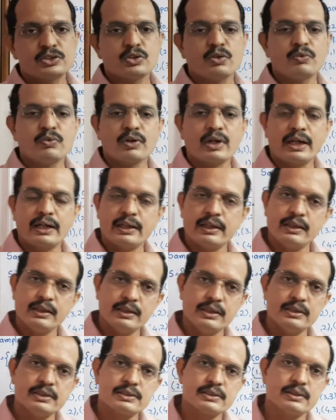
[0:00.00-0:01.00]
of writing
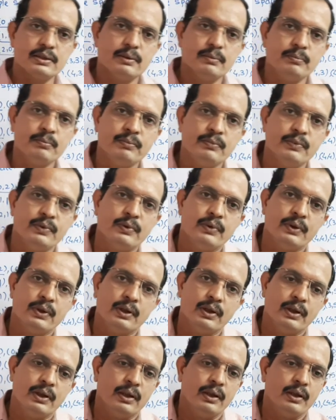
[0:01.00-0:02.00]
this sum.
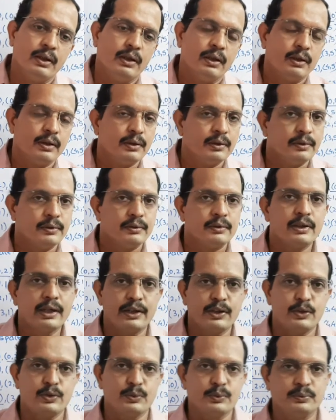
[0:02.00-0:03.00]

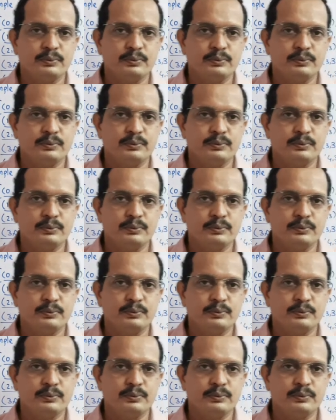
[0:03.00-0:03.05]
Thank you.